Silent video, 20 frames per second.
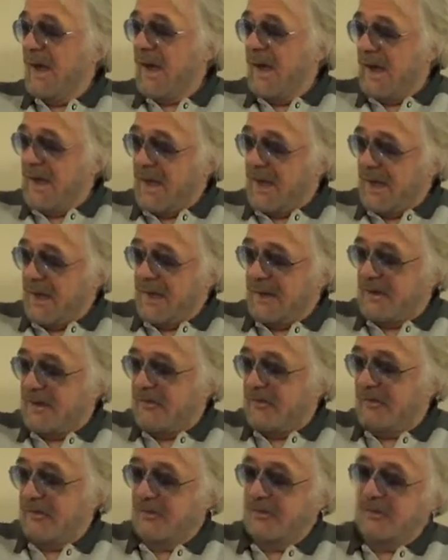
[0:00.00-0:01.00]

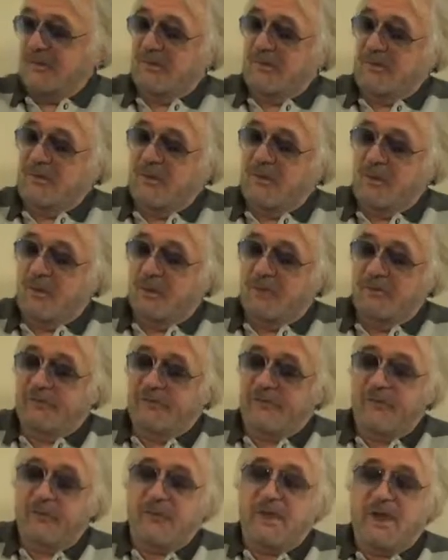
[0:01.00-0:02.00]
And you
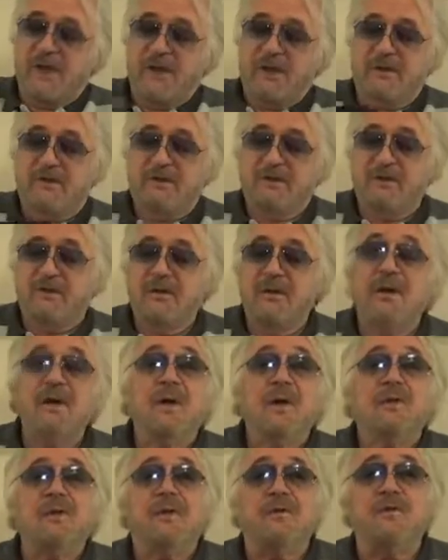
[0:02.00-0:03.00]
also get
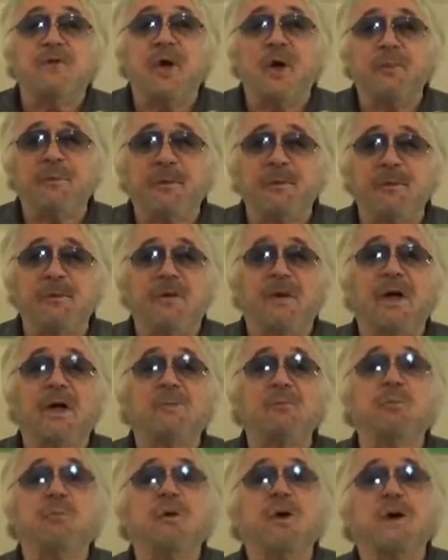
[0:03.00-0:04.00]
the
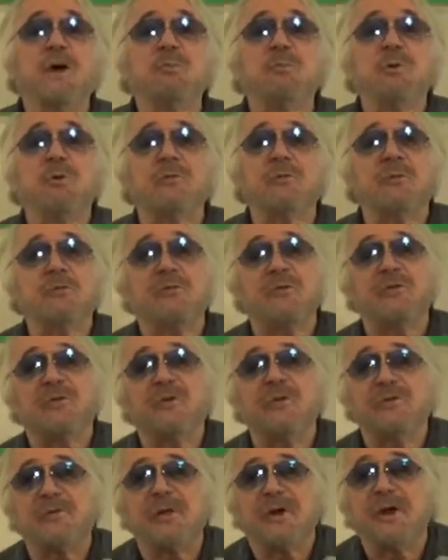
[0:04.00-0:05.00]
top-of-the-line Prime Mover
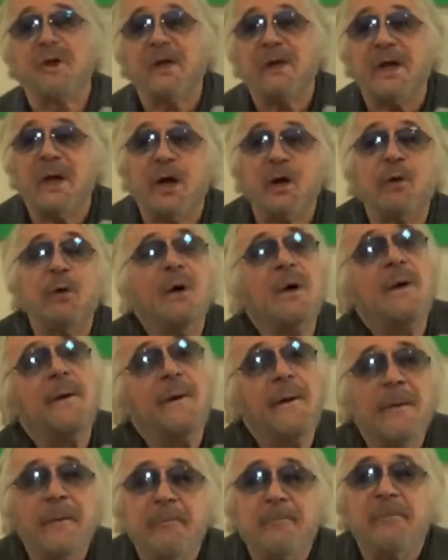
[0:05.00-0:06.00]
certificate. Now,
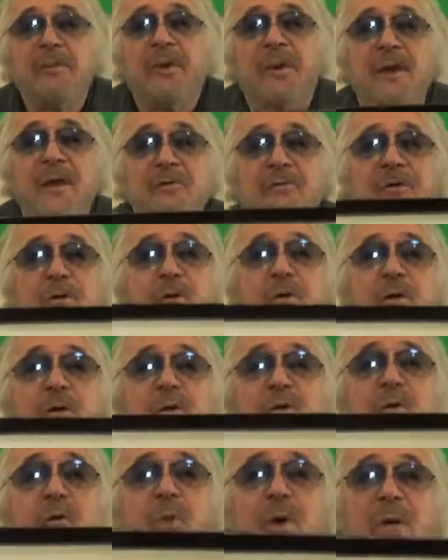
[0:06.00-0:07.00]
if you look at the